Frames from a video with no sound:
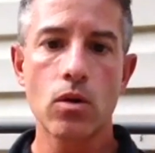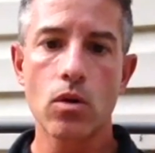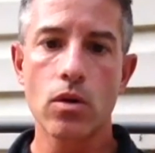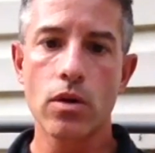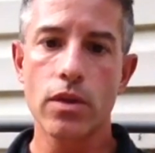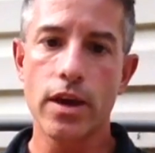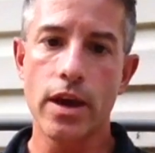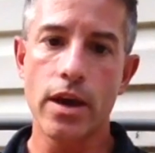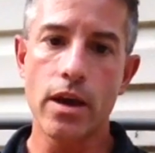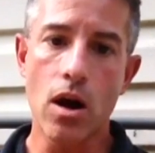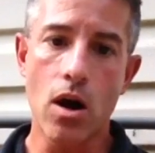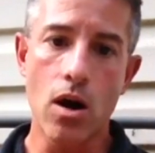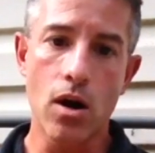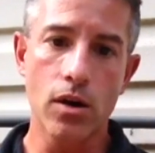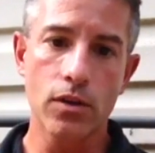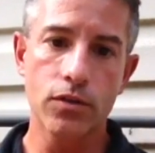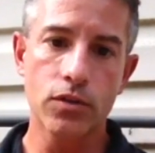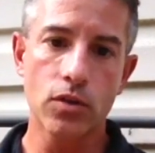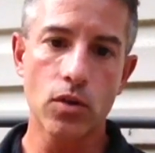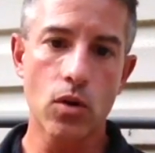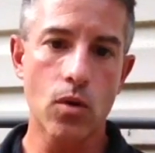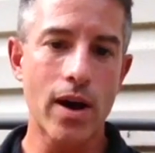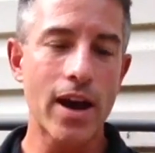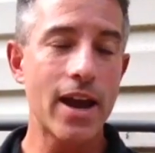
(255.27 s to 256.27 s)
Or they
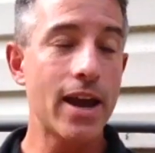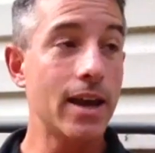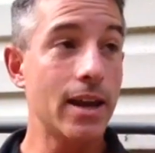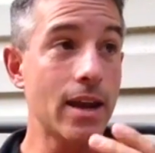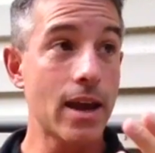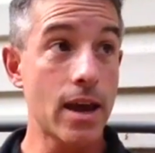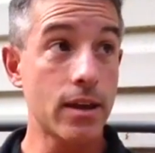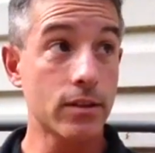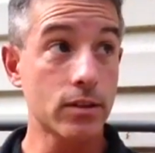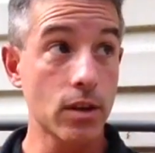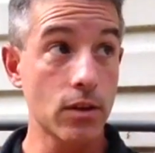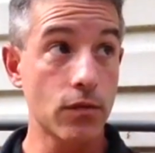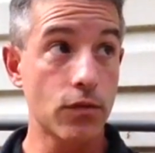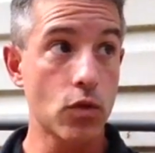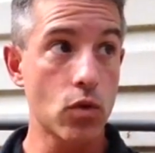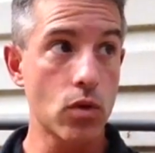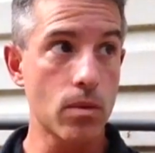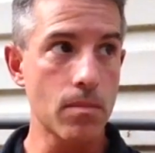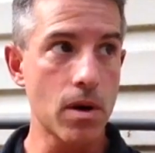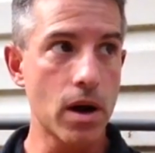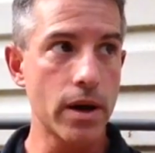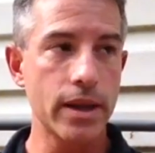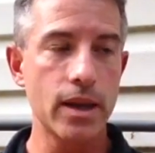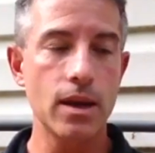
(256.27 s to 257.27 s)
also, I hate asking for
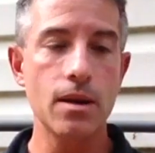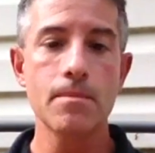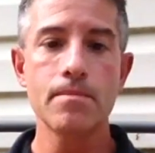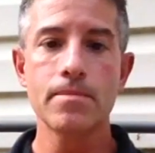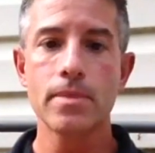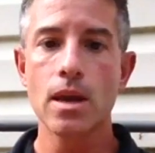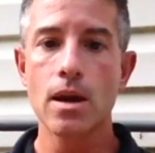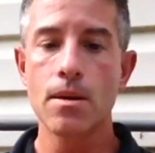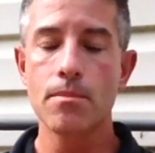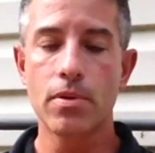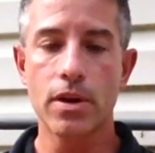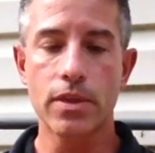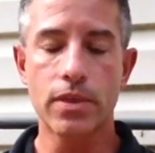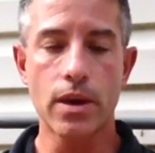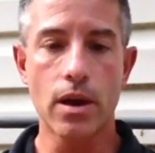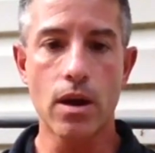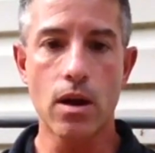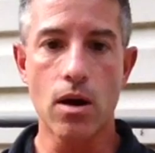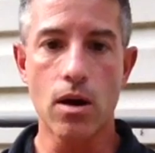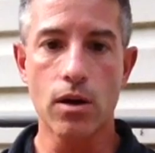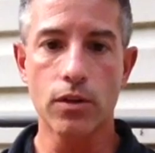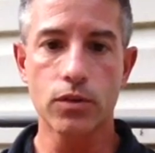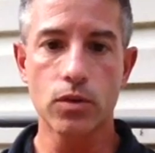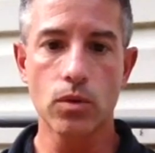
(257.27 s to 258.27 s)
money, but they
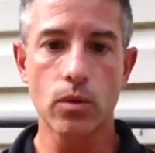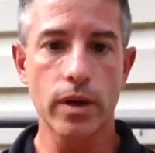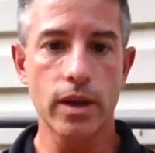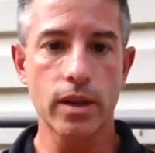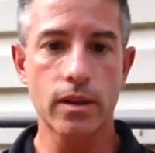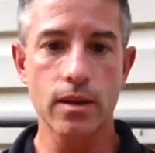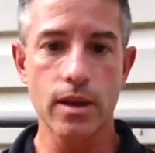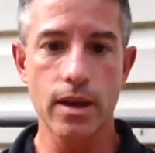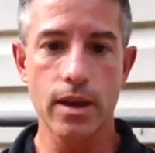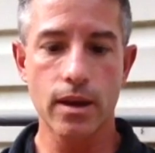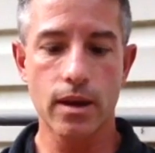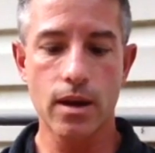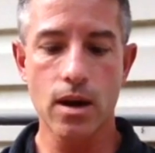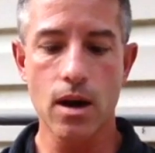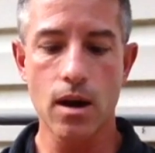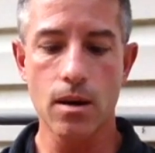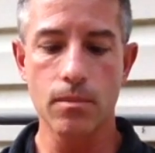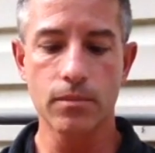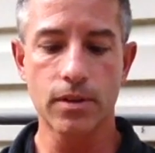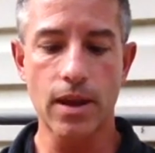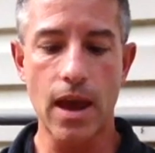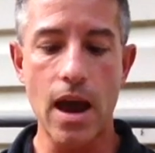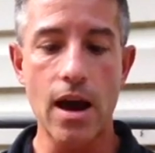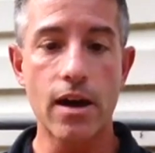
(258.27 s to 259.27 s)
also, it
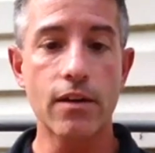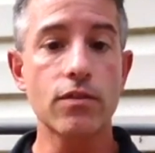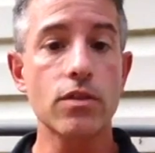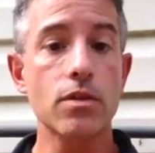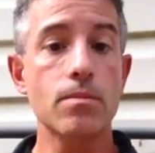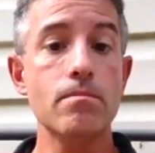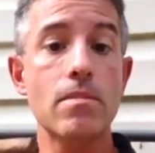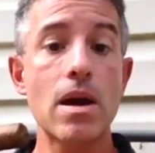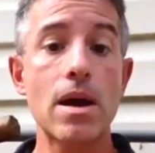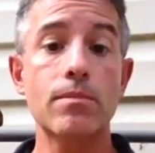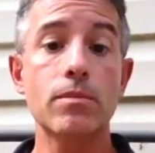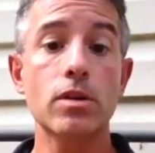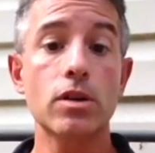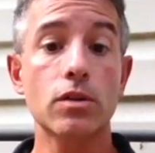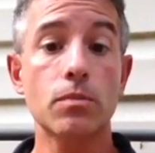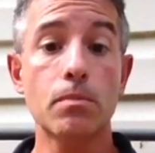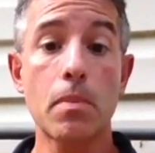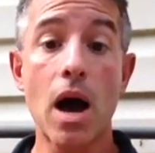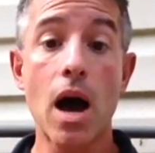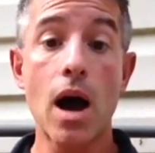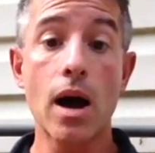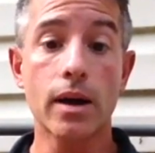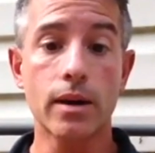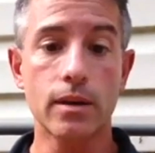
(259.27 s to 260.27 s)
comes out of the members'
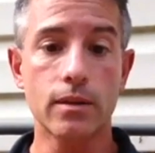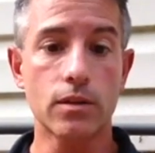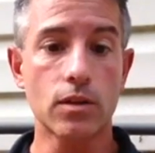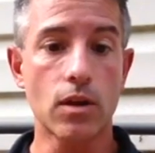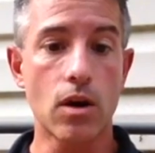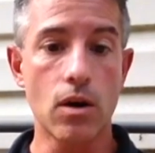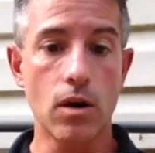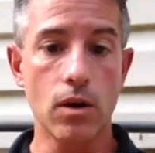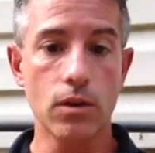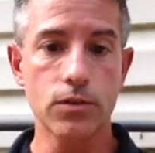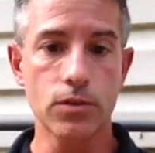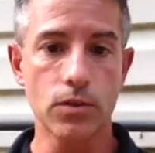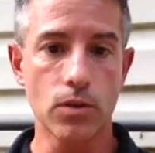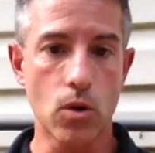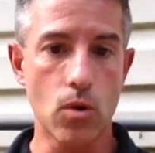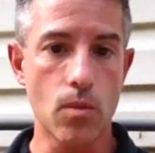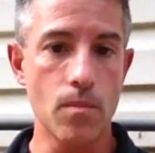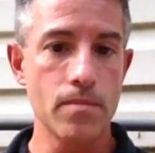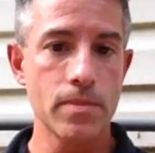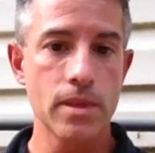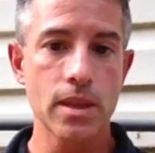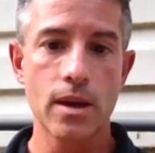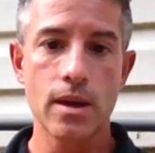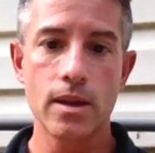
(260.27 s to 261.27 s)
pockets also
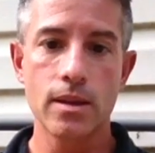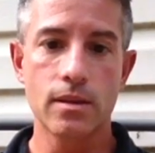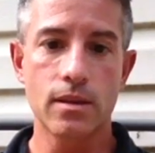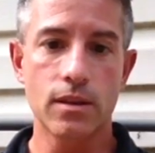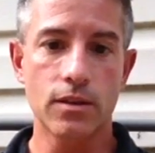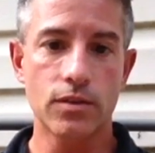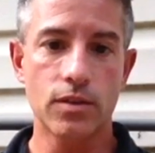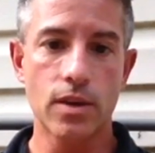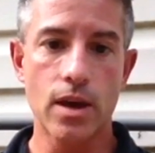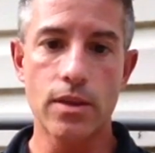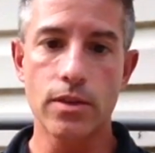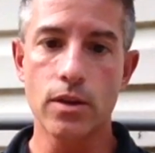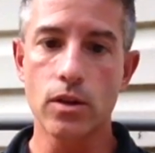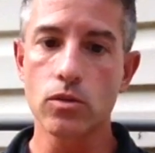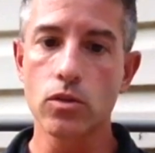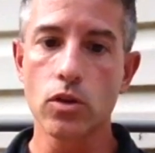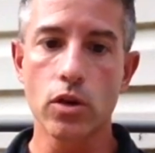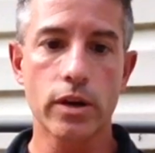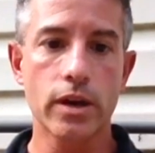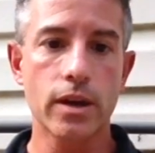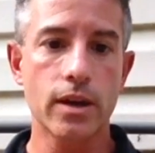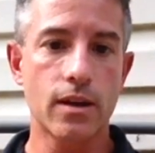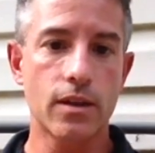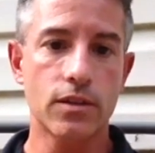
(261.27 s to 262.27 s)
to send. They're
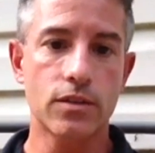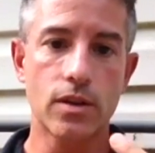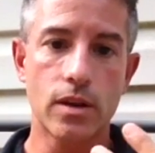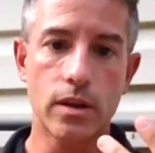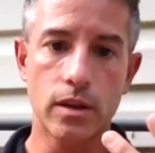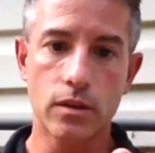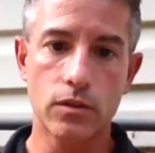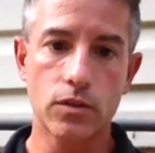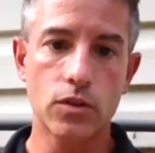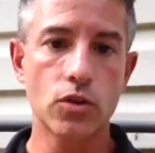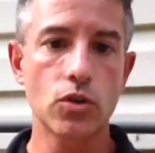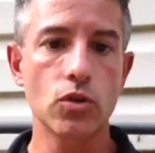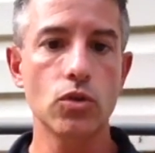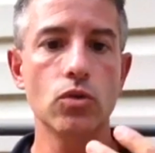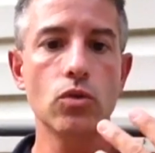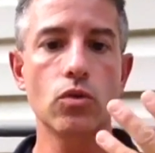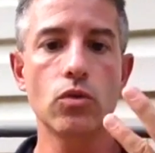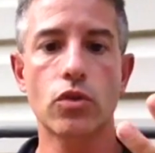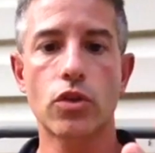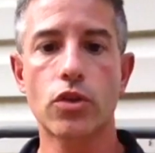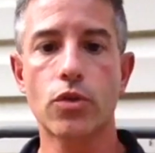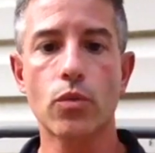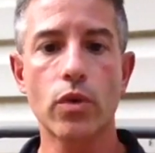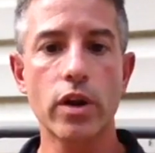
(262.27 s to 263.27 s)
looking at sending
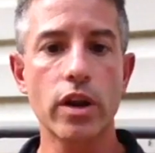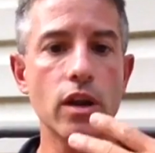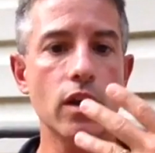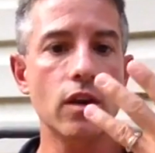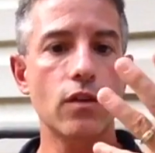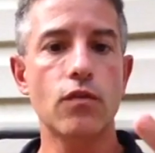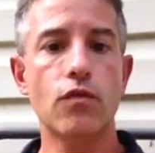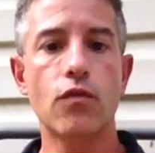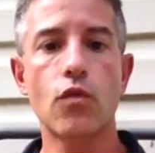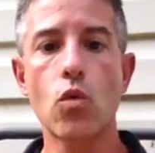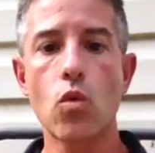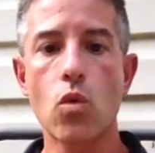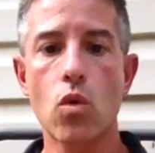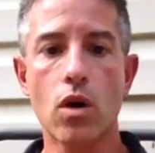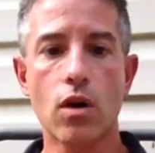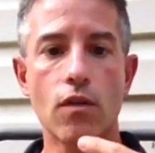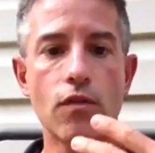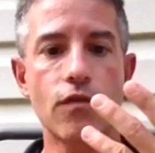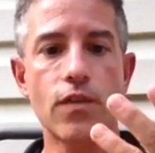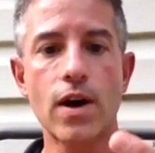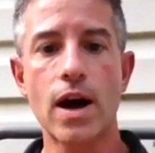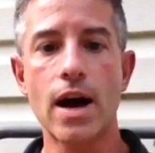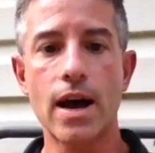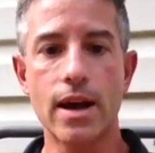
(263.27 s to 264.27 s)
2, 3, 4,
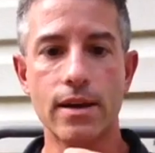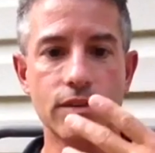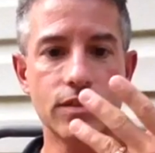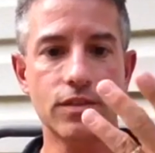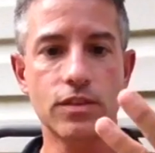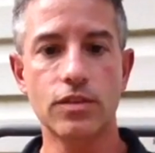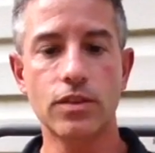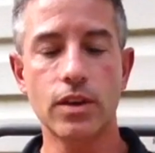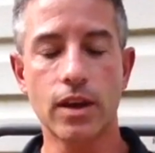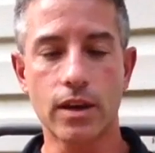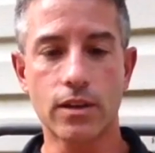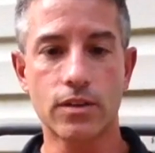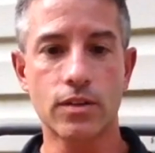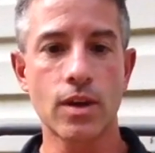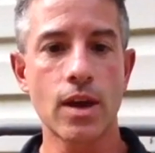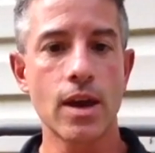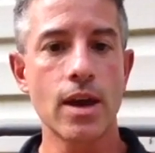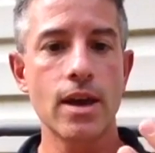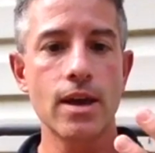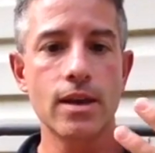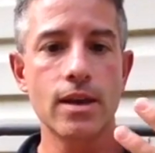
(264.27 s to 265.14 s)
5, 6